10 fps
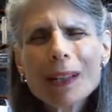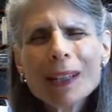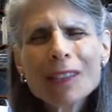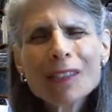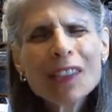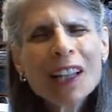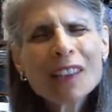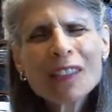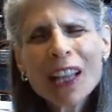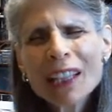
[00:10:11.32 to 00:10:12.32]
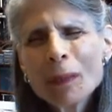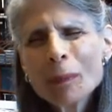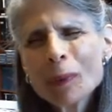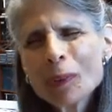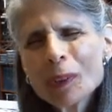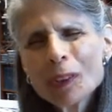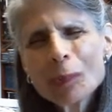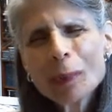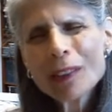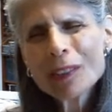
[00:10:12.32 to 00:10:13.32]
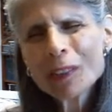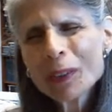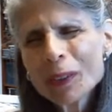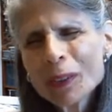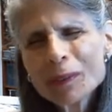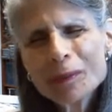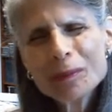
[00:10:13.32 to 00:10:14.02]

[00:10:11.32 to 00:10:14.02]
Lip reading: And if none of that imagery speaks to you,